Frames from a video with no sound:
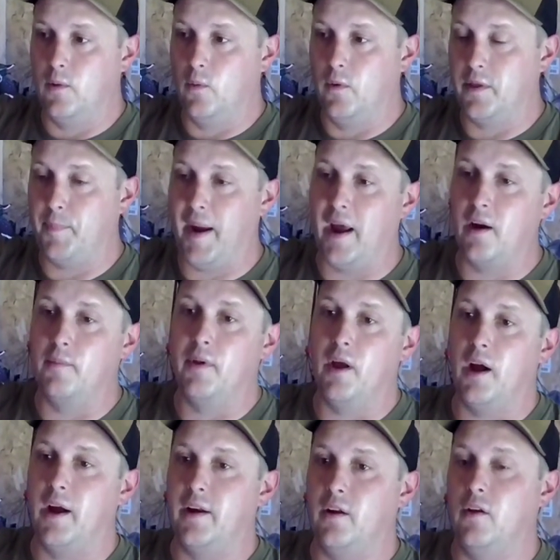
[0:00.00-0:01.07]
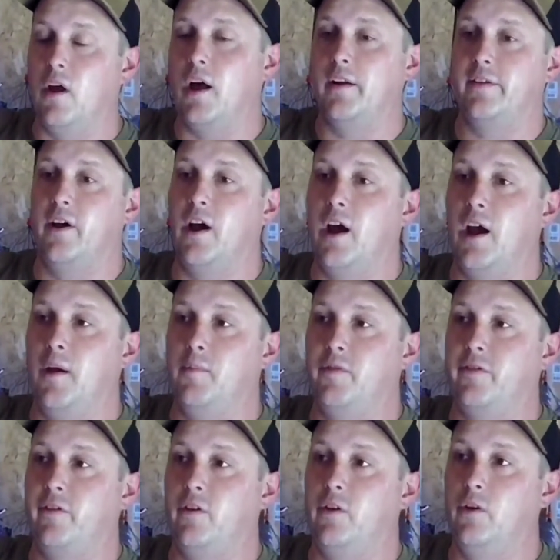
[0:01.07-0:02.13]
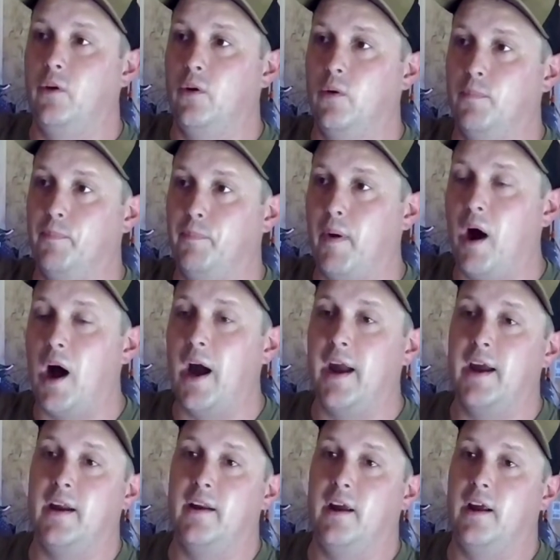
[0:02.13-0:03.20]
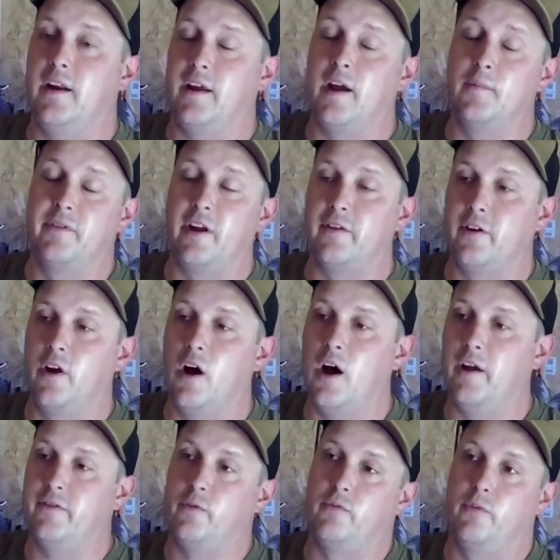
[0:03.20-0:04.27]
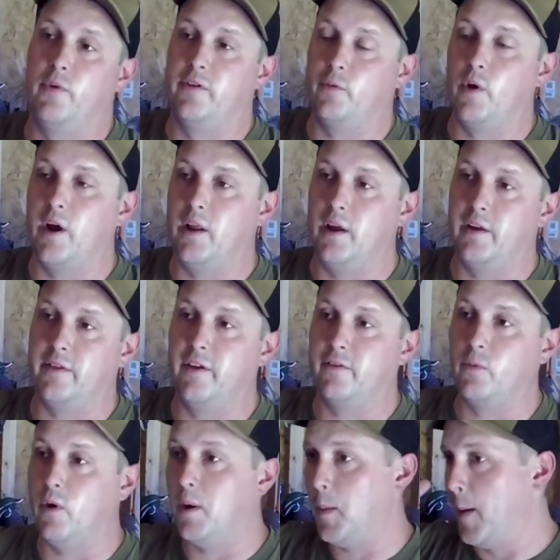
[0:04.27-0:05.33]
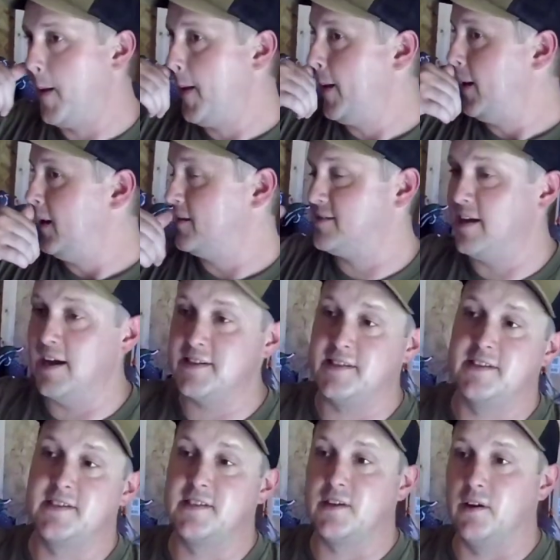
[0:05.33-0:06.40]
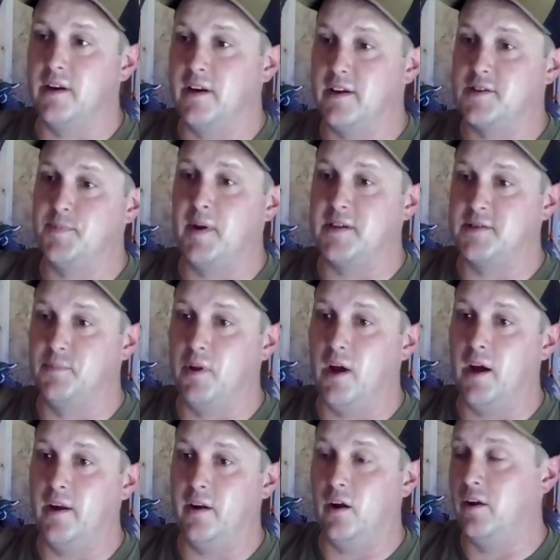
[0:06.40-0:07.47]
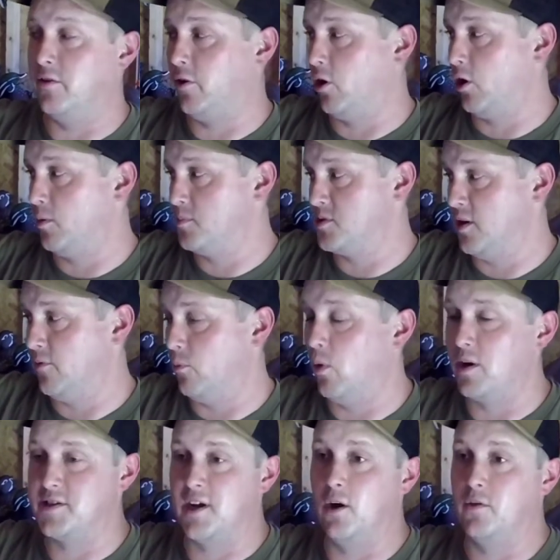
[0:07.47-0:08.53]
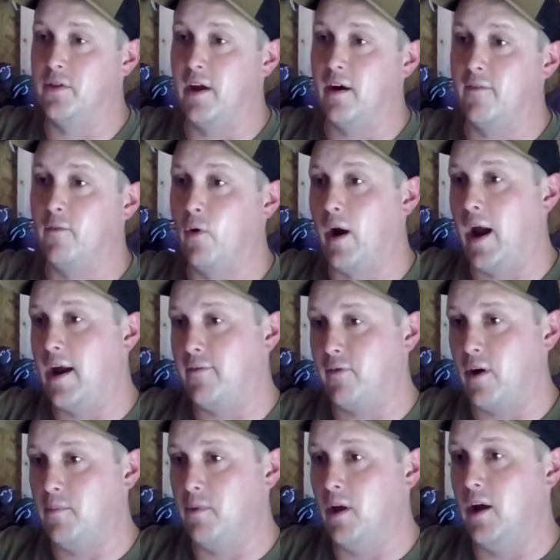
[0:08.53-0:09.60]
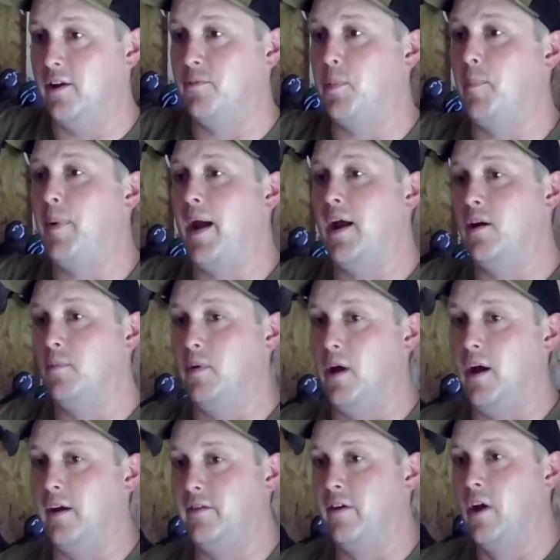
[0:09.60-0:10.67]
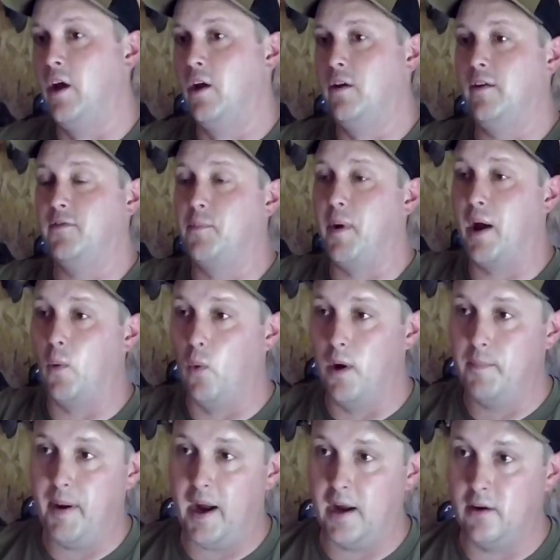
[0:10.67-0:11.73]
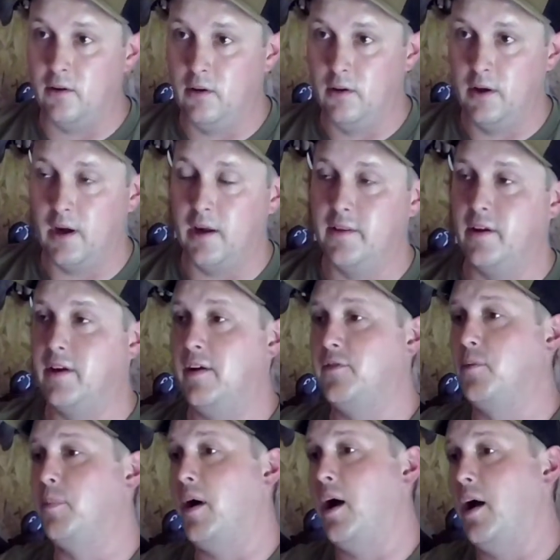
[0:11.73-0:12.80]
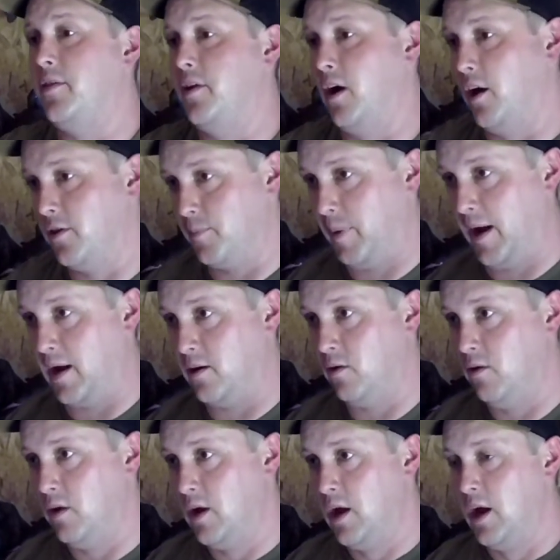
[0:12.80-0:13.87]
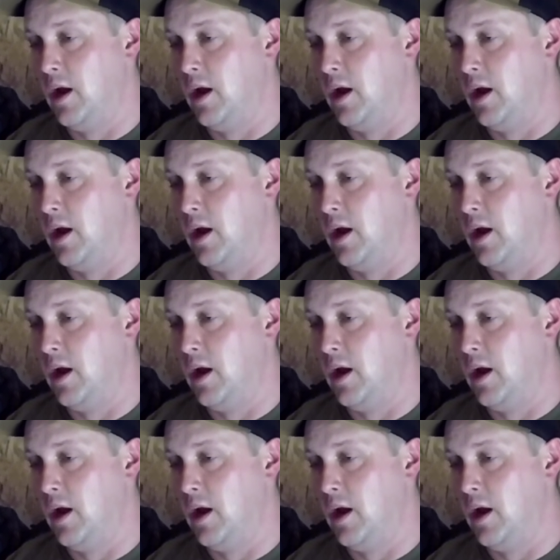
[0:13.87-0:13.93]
with a panel blind, a lot of times you buy it and it comes down to cost. The reason why I like this one is, yes, this is an expensive blind in terms of what's out there for A-frame blinds, but panel blinds, you have to buy one panel and then you have to buy the other panel.